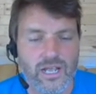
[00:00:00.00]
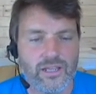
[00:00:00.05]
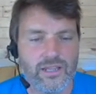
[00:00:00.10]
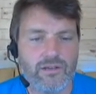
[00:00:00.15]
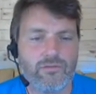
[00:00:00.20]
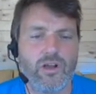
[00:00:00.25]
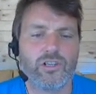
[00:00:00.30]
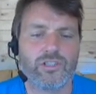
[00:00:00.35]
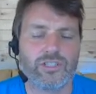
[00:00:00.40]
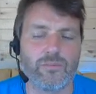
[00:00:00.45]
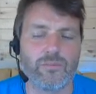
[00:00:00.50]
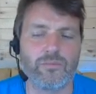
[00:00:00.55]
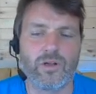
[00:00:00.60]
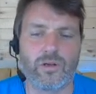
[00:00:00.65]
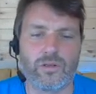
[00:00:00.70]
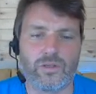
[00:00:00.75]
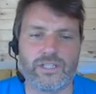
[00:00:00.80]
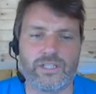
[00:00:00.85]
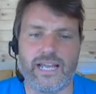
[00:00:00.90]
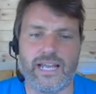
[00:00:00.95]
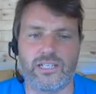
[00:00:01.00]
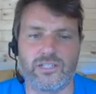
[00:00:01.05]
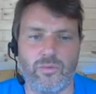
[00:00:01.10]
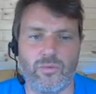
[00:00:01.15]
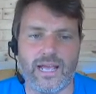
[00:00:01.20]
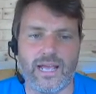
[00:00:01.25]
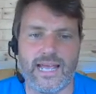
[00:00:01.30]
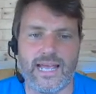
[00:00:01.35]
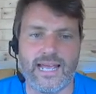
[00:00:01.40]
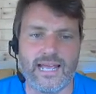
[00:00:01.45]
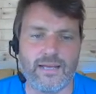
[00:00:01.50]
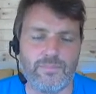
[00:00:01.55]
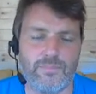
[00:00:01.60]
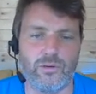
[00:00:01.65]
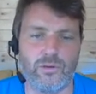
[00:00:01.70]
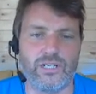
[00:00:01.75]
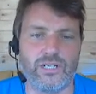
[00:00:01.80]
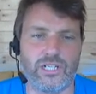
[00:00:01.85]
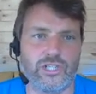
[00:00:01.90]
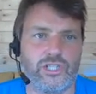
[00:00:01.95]
There are some contexts where
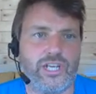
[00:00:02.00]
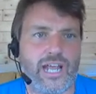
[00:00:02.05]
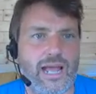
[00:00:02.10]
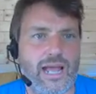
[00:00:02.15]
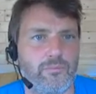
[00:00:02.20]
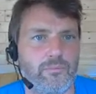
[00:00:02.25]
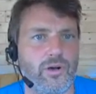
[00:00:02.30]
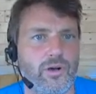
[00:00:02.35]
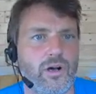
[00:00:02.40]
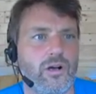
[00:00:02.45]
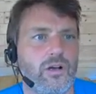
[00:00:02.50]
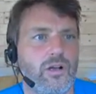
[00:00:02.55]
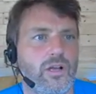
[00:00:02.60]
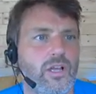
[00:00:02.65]
building a chatbot,